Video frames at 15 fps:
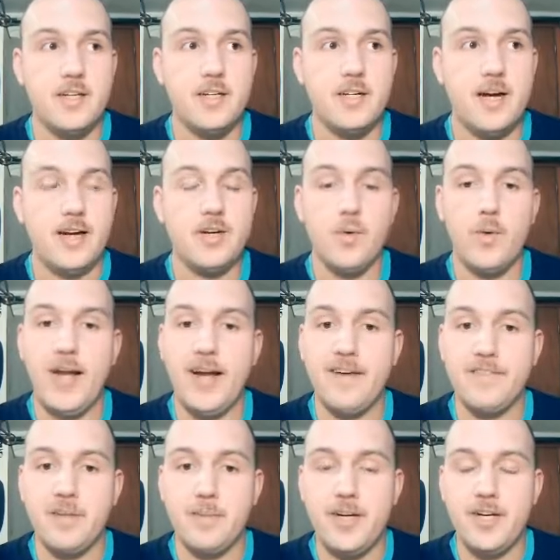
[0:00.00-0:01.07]
I don't have
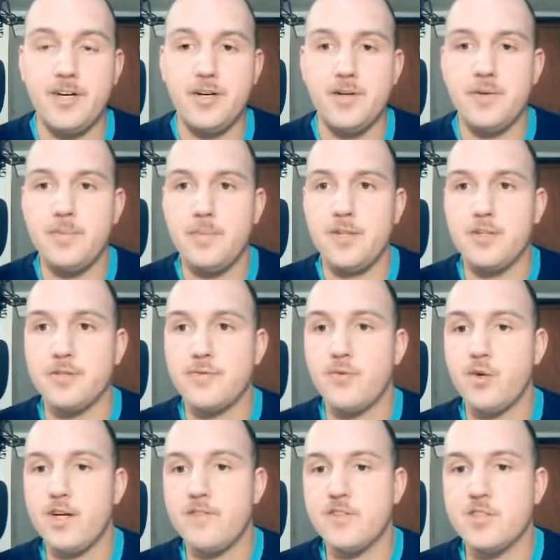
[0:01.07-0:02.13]
them here, but there's
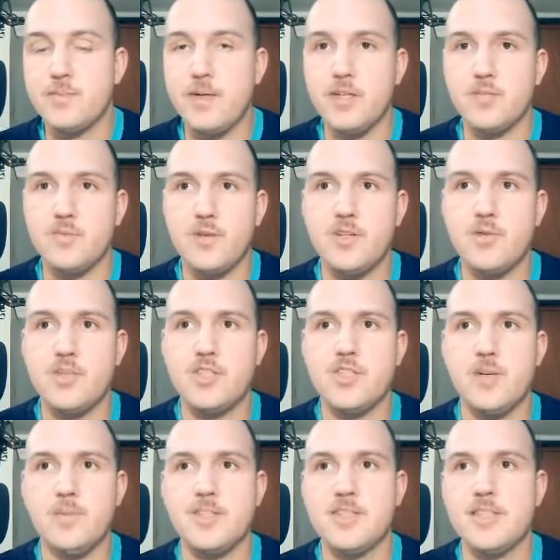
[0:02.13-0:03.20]
4 different spells. One which
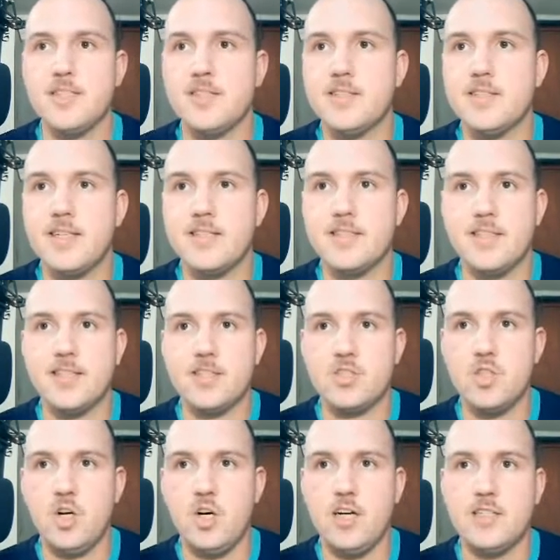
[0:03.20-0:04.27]
summons a 6/6
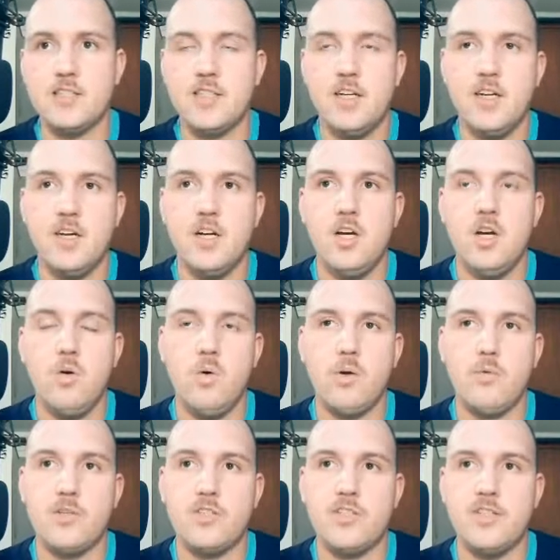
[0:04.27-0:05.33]
taunt, one
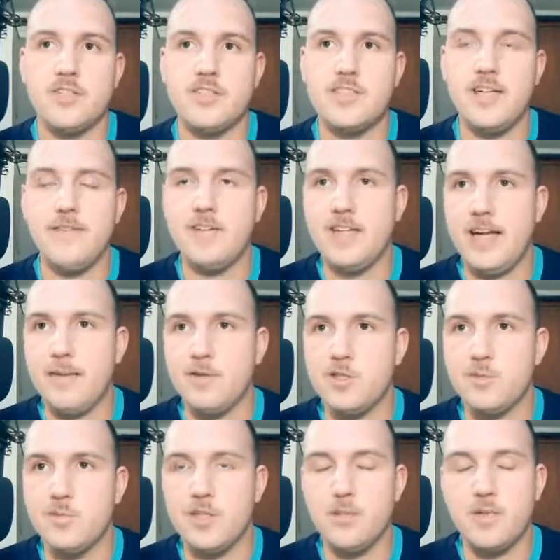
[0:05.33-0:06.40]
which deals 7 damage
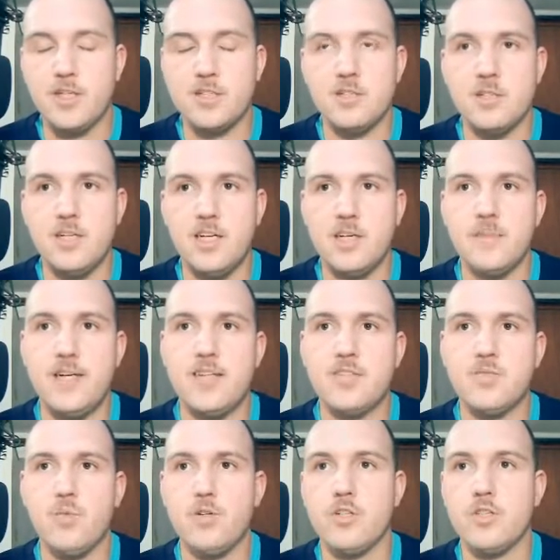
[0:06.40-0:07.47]
split amongst all enemies,
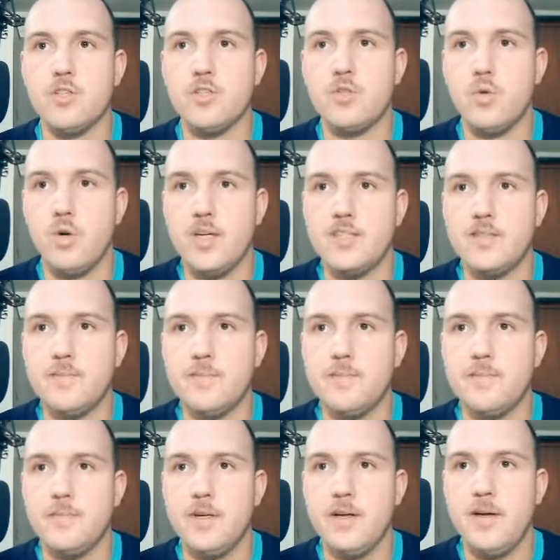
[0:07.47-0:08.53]
one destroys a
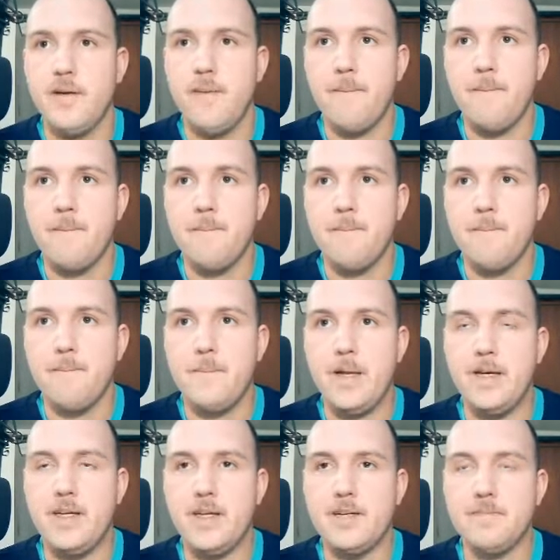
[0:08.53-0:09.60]

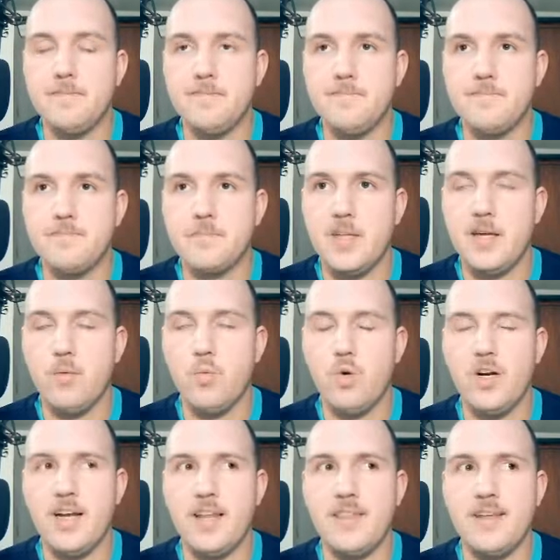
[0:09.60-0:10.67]
minion, and
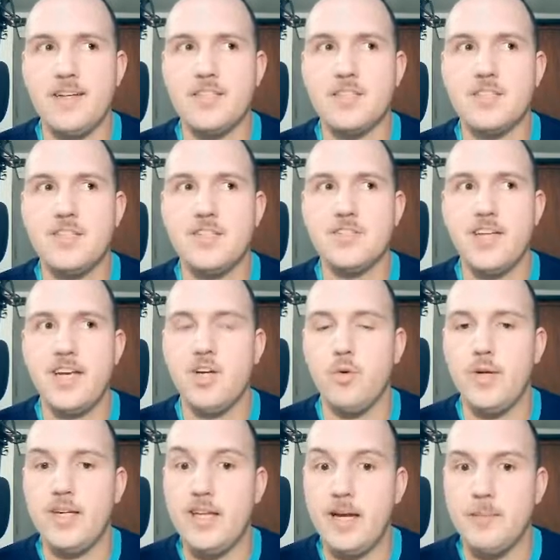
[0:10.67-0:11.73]
one I think just deals
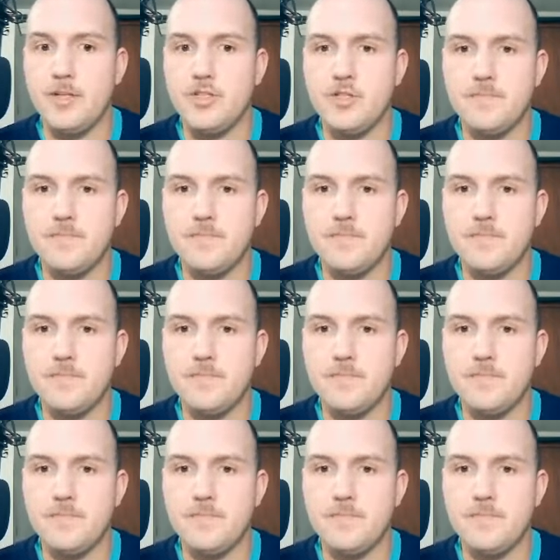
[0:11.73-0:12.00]
AoE damage.